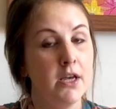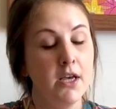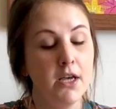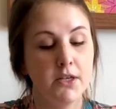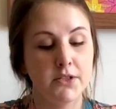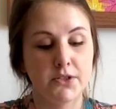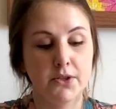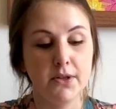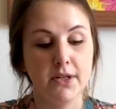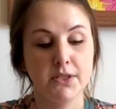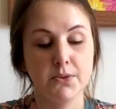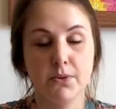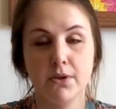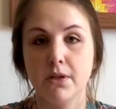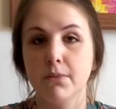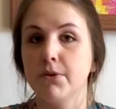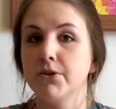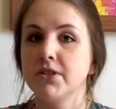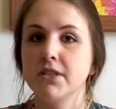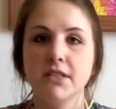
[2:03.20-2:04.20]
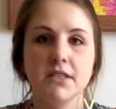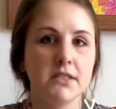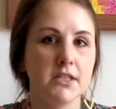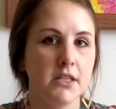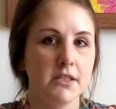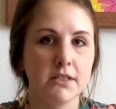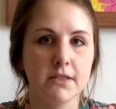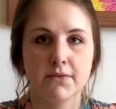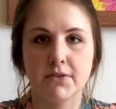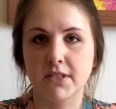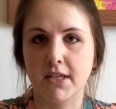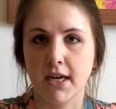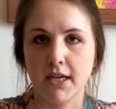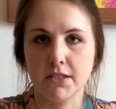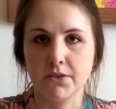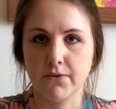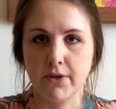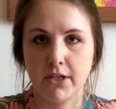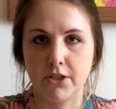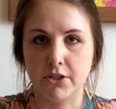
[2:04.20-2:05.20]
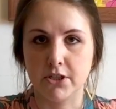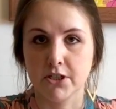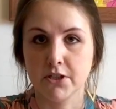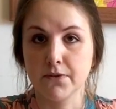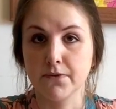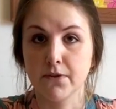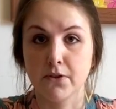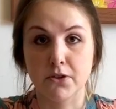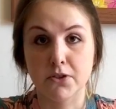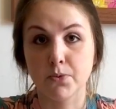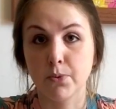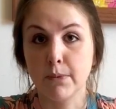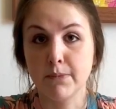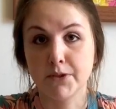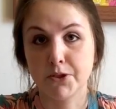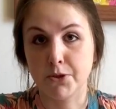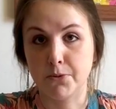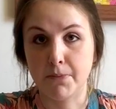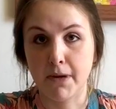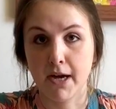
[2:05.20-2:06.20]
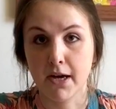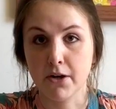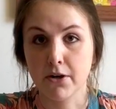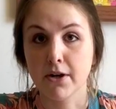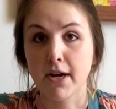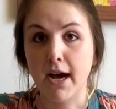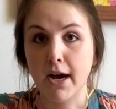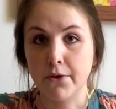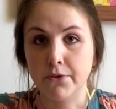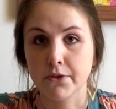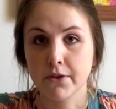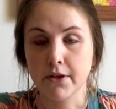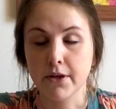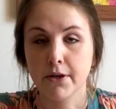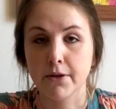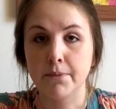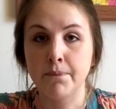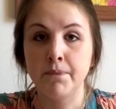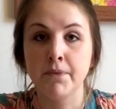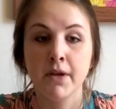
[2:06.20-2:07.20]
So that's one of the most extensive size ranges for a swimsuit pattern out there.